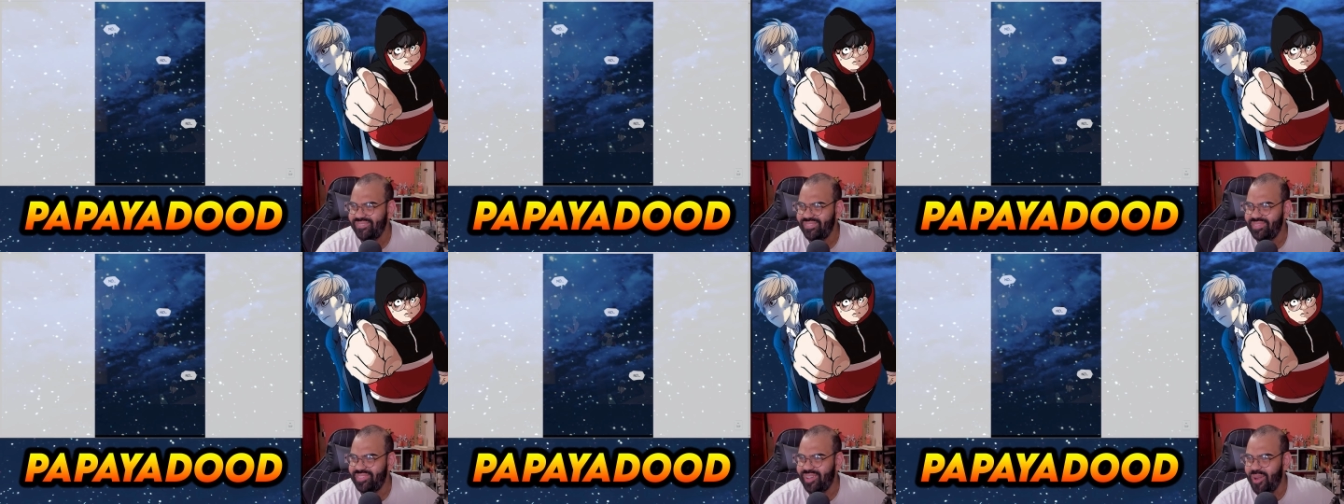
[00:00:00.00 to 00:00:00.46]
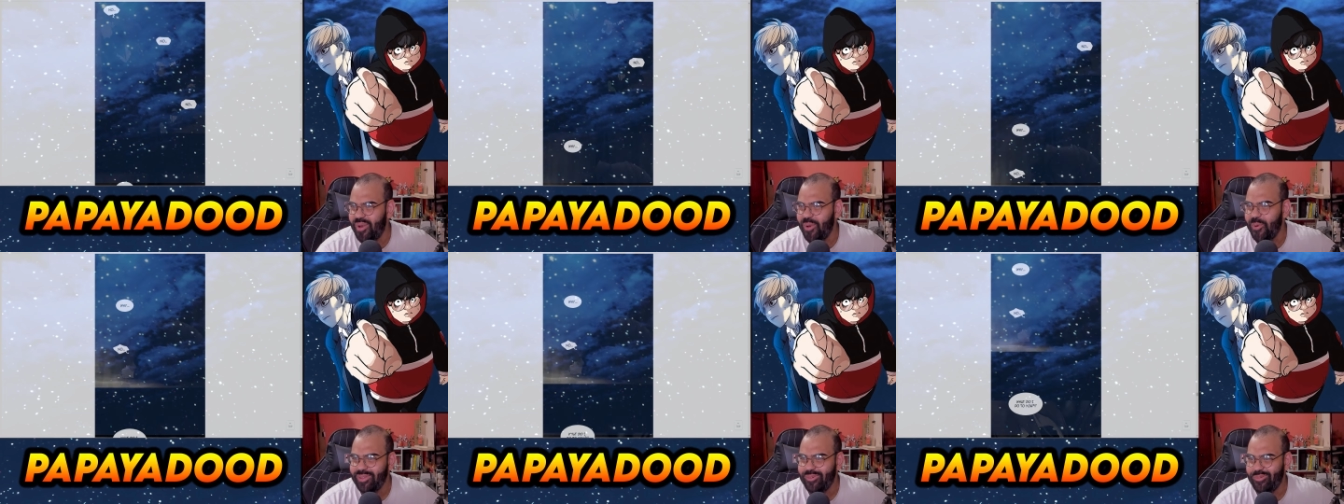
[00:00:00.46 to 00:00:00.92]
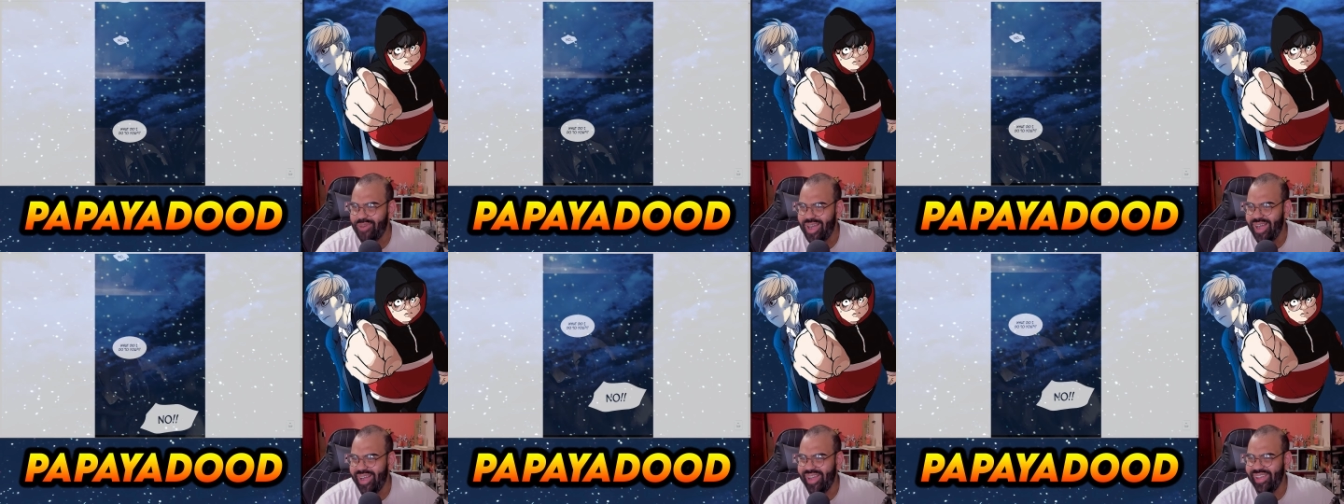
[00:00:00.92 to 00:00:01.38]
No.
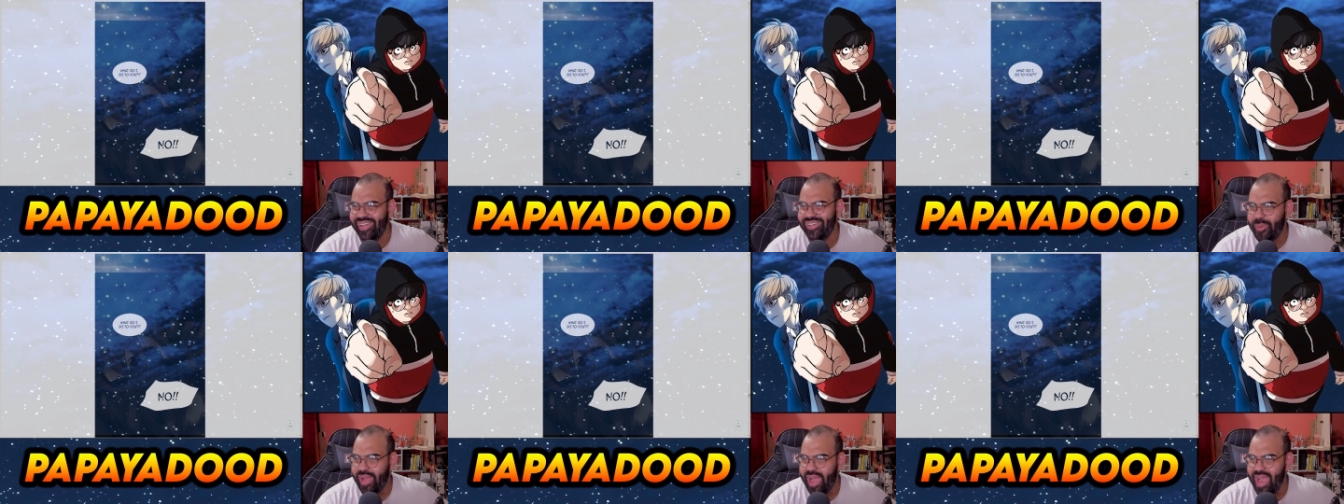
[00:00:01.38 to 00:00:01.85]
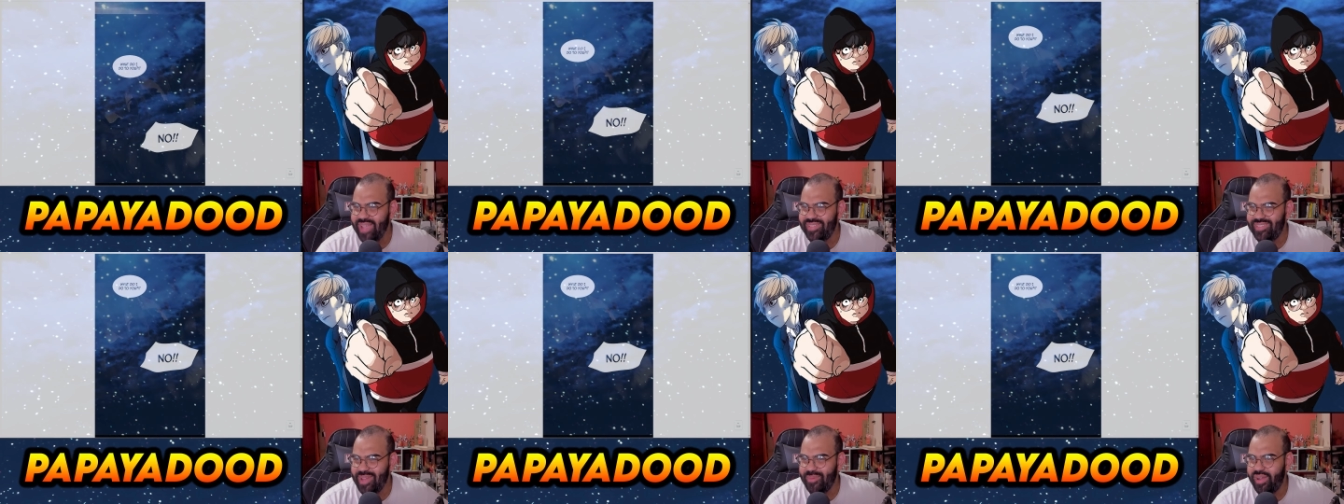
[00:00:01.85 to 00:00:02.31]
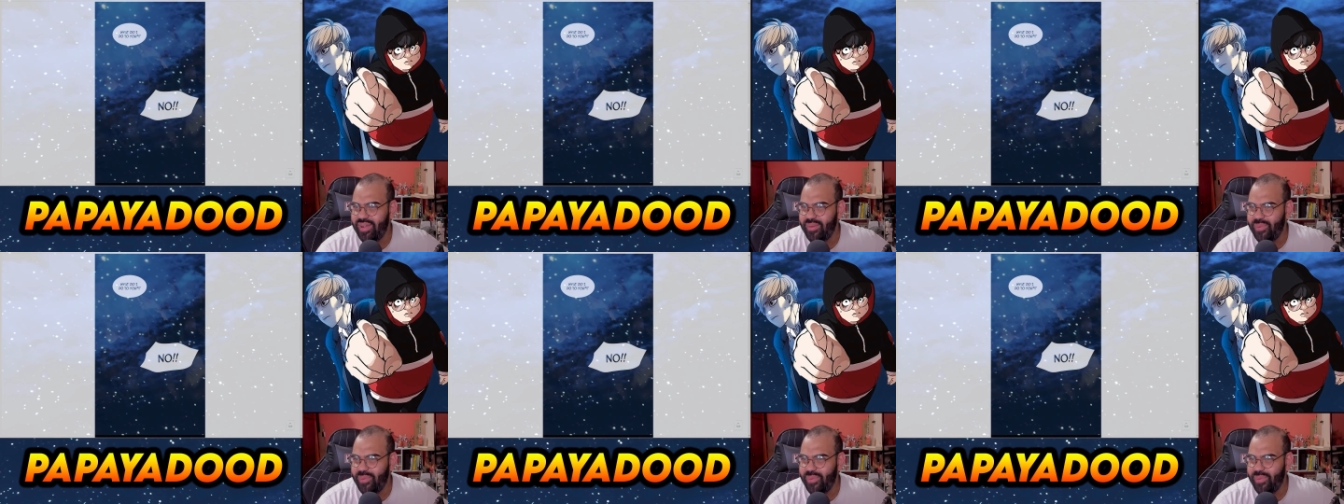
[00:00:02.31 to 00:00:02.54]
Why? I did...